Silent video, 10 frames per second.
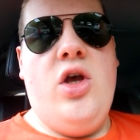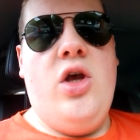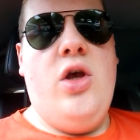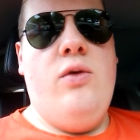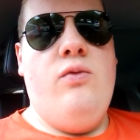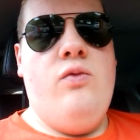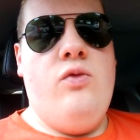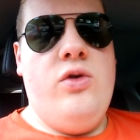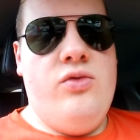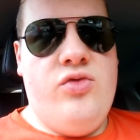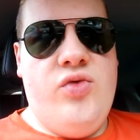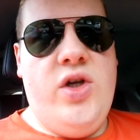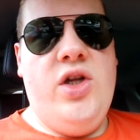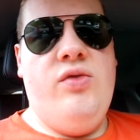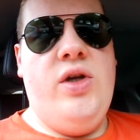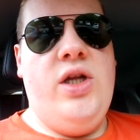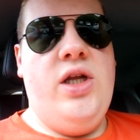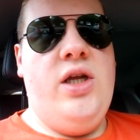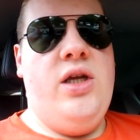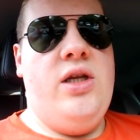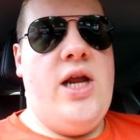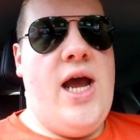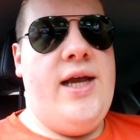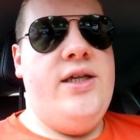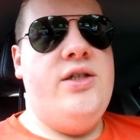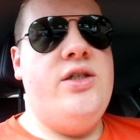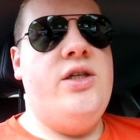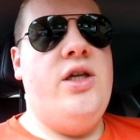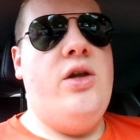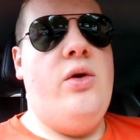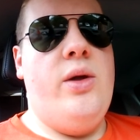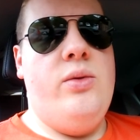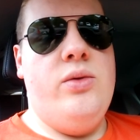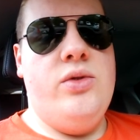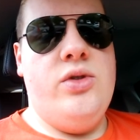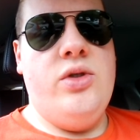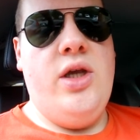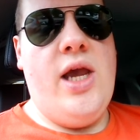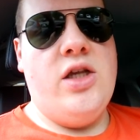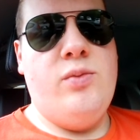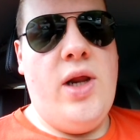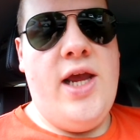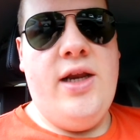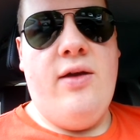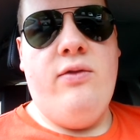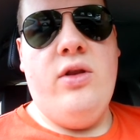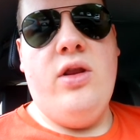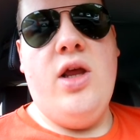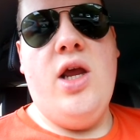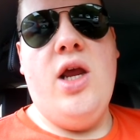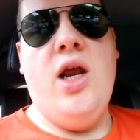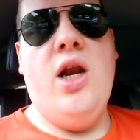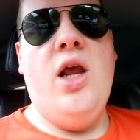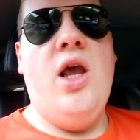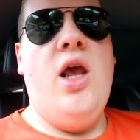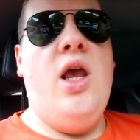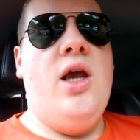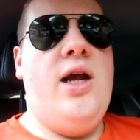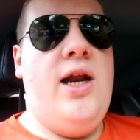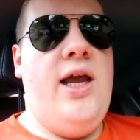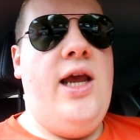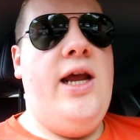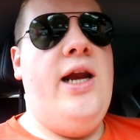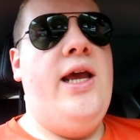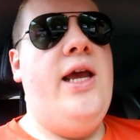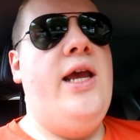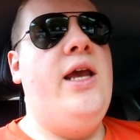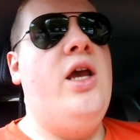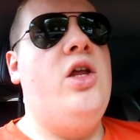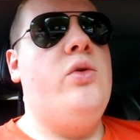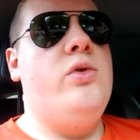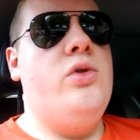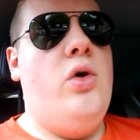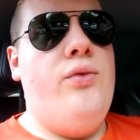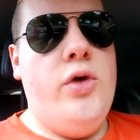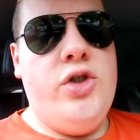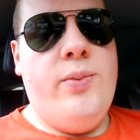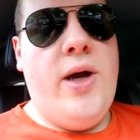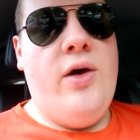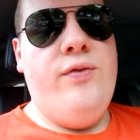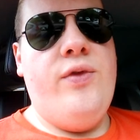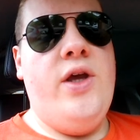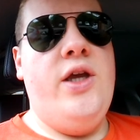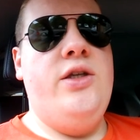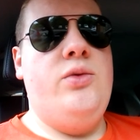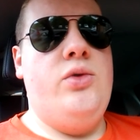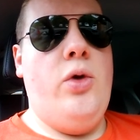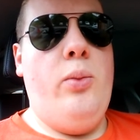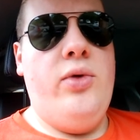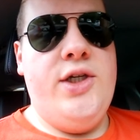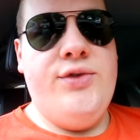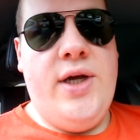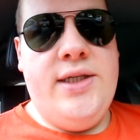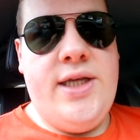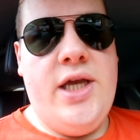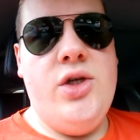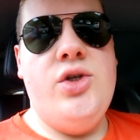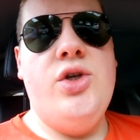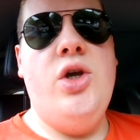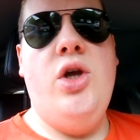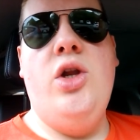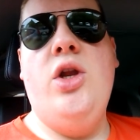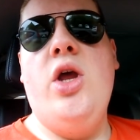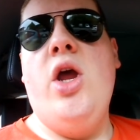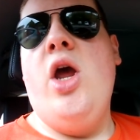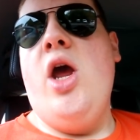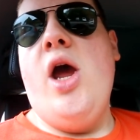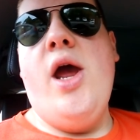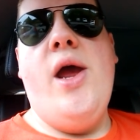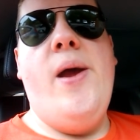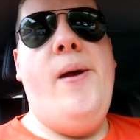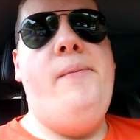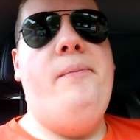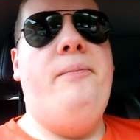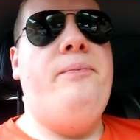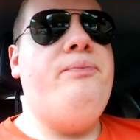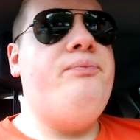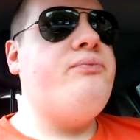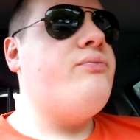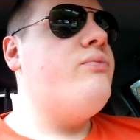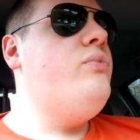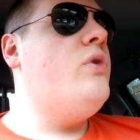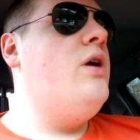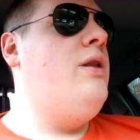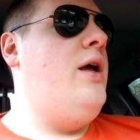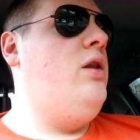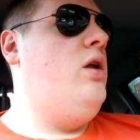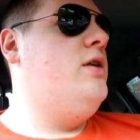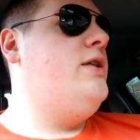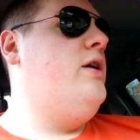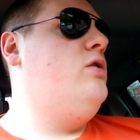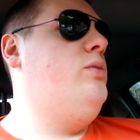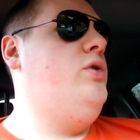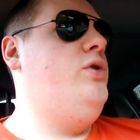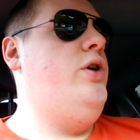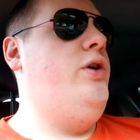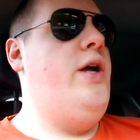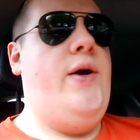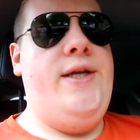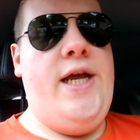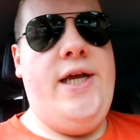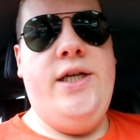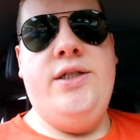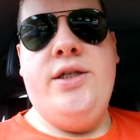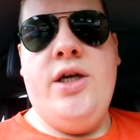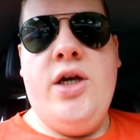Um, he was really, really nice. You know, he was he explained everything clearly. There was no rush about things. There was no pressurization. Um, that a lot of salesmen do nowadays.